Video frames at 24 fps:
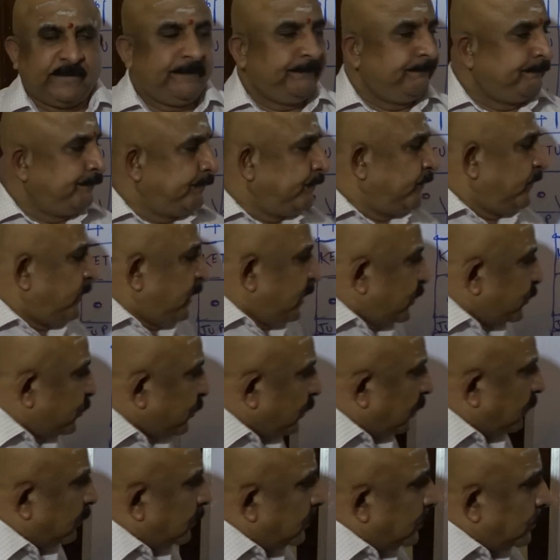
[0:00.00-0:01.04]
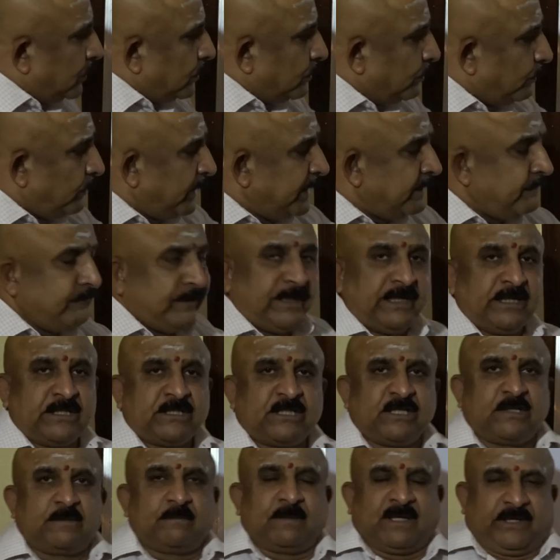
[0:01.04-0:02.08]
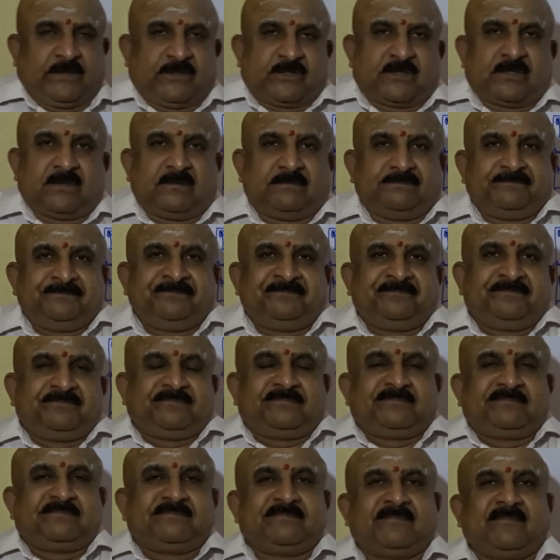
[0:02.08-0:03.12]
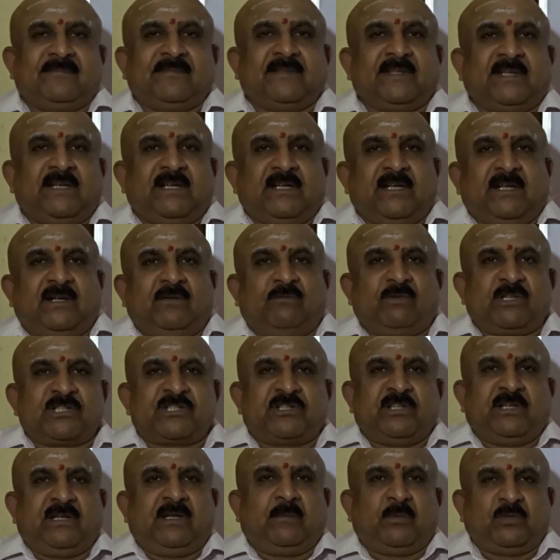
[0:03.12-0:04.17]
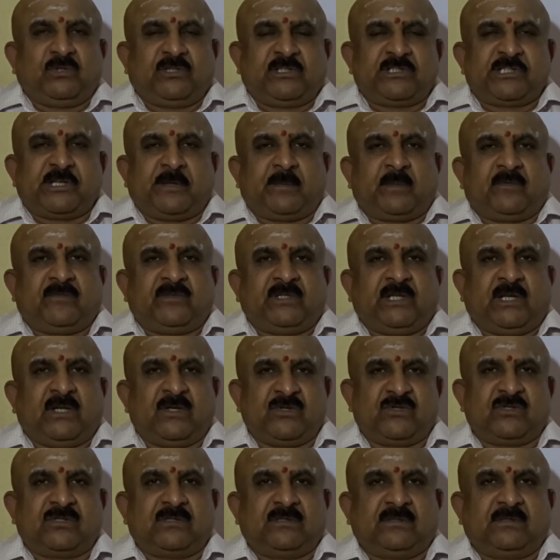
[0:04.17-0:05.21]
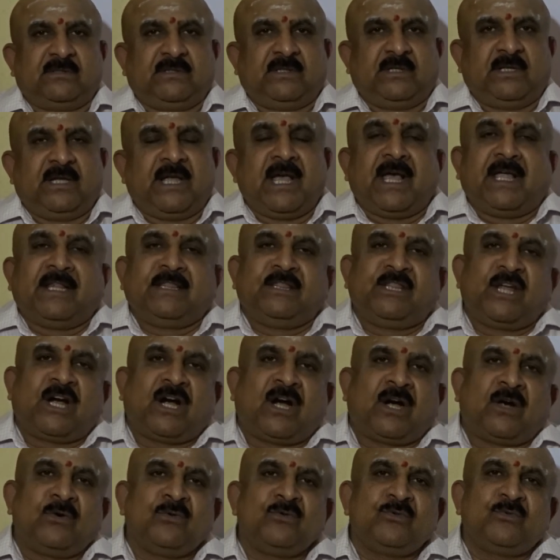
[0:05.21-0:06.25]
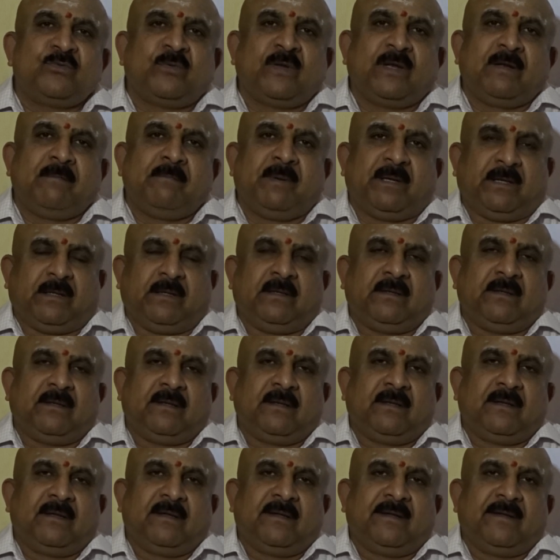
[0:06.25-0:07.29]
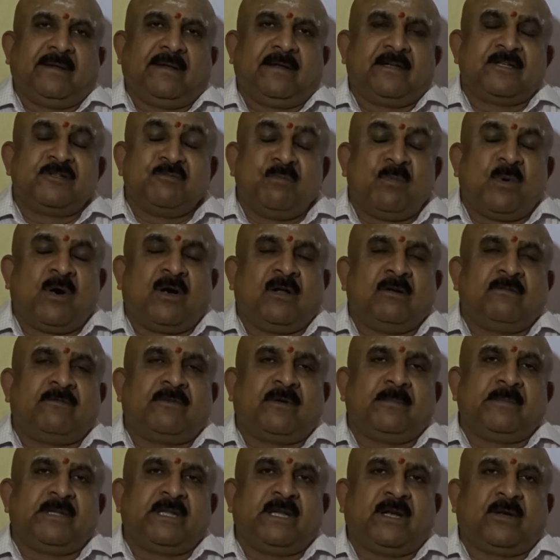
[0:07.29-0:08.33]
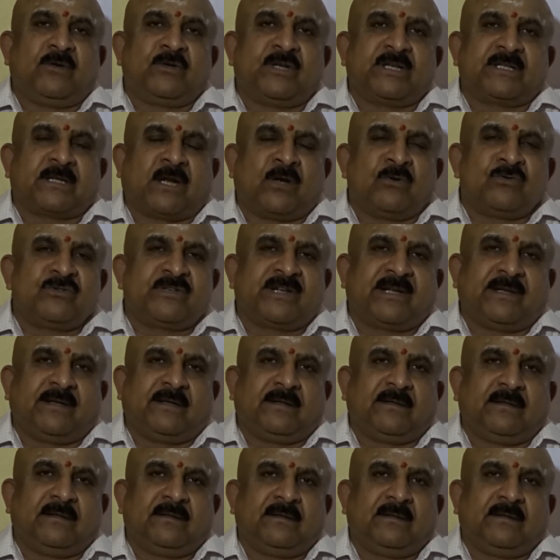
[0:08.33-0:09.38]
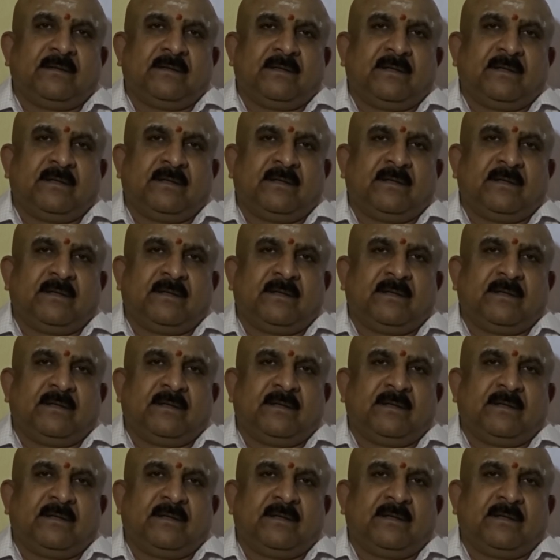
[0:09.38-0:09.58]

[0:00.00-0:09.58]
Okay? So, when Venus is placed, first thing about the shape of the house will be small from the outside,